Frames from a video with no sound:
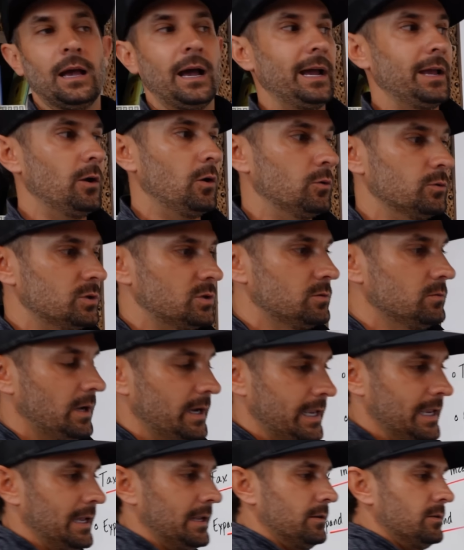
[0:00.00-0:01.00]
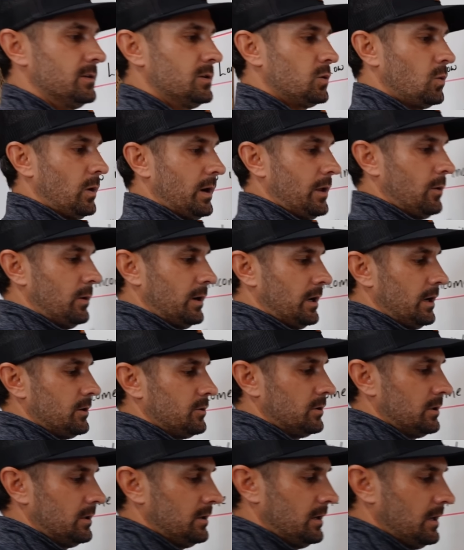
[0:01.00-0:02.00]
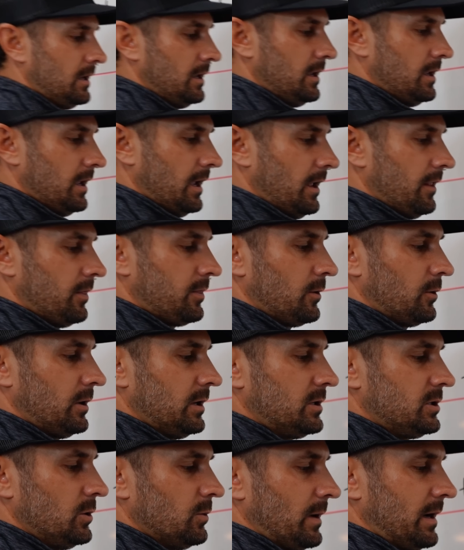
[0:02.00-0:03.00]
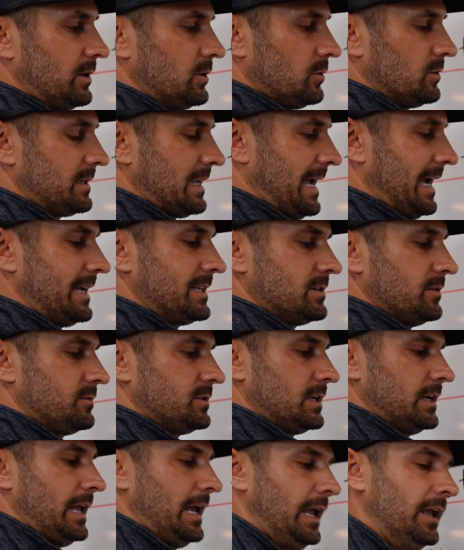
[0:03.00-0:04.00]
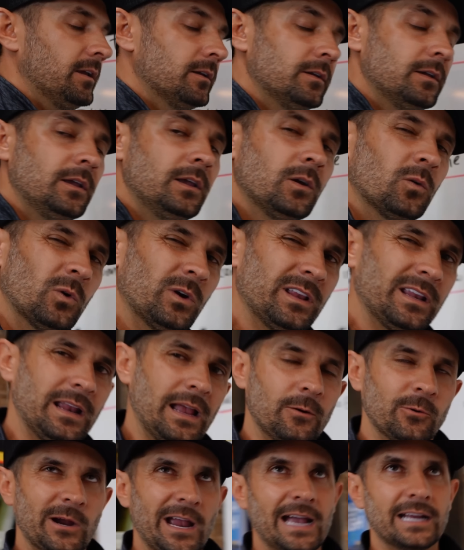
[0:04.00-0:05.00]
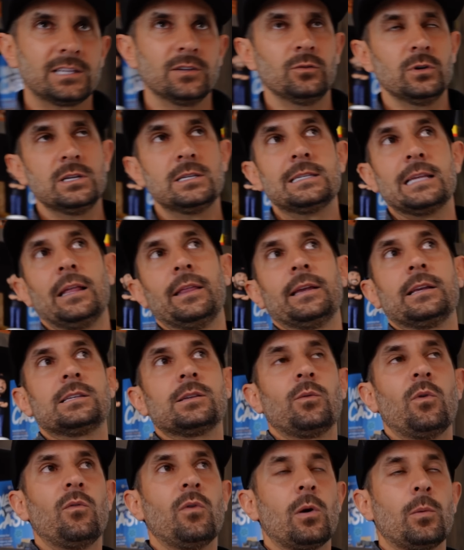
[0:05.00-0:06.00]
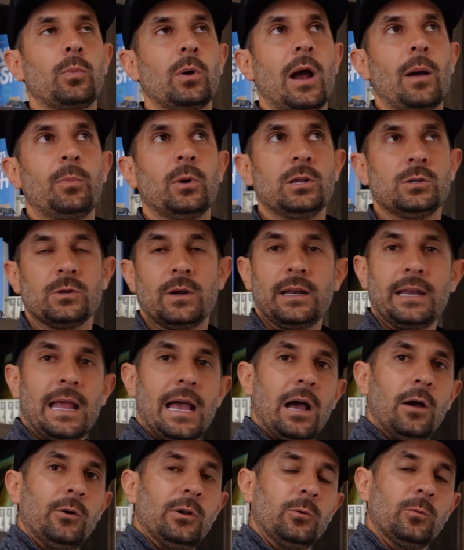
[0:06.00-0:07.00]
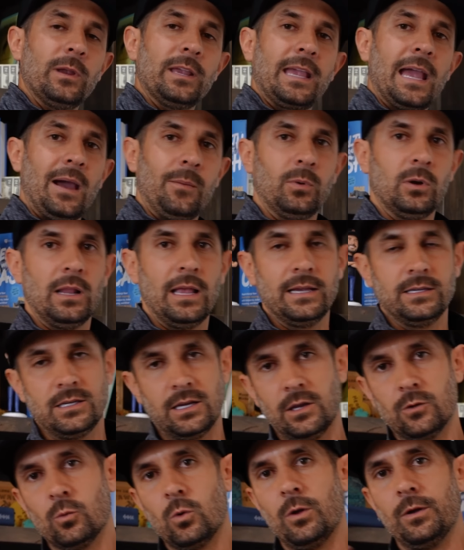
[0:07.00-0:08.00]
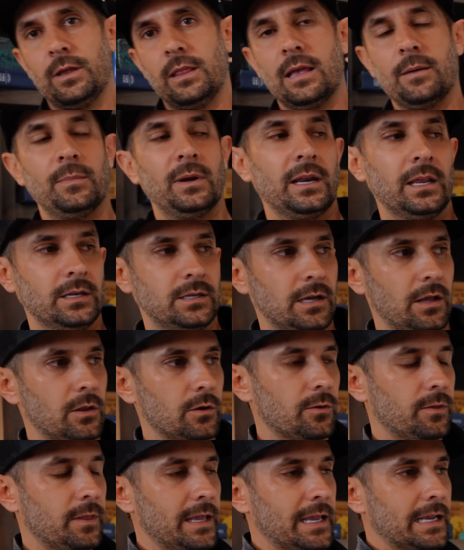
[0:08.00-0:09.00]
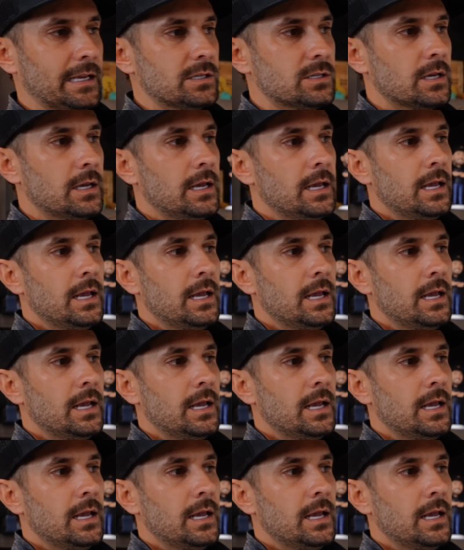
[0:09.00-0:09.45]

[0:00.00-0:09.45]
I own, again, 2,132 rentals as of today. We're actively selling some of our properties right now and recapitalizing and rolling that money into other things.